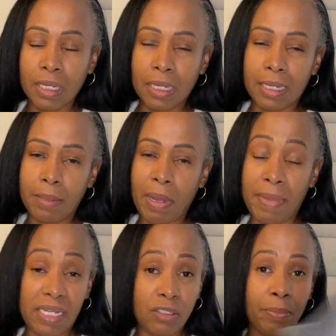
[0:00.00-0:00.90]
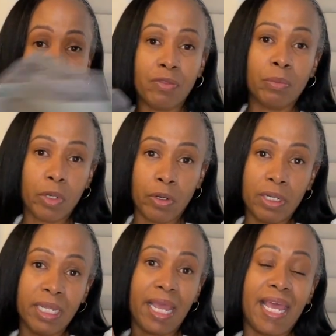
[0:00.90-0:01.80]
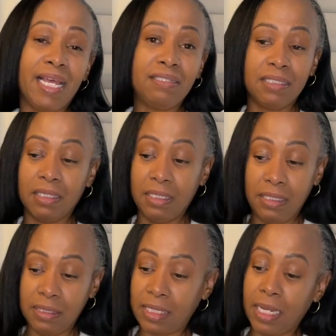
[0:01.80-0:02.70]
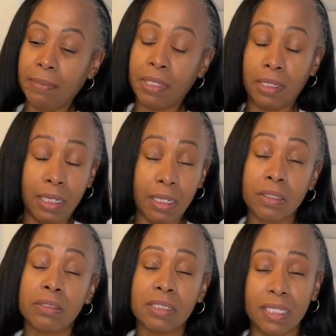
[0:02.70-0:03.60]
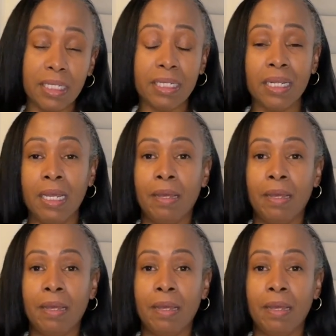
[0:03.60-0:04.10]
Uh, my master bathroom currently has these same colors in it,